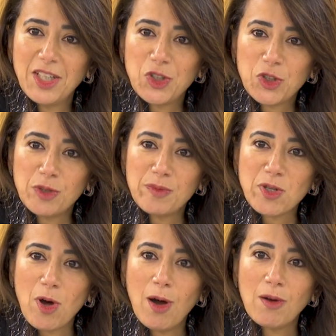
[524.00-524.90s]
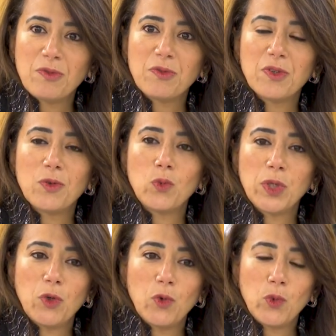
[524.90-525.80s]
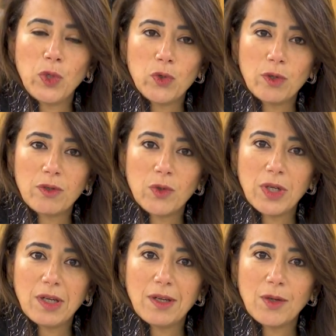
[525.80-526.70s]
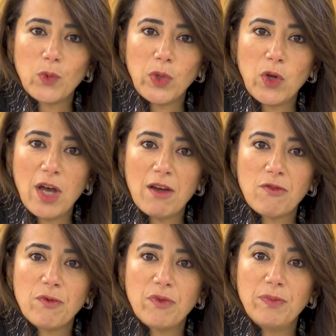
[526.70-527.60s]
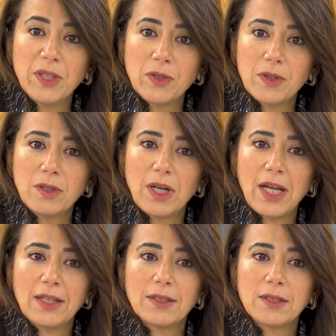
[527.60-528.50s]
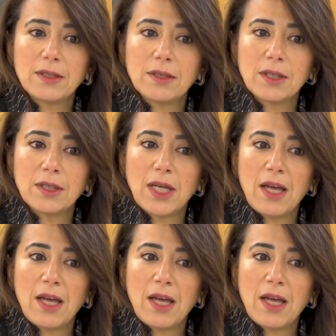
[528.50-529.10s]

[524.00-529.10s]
in terms of when you when you uh, when you have better and uh,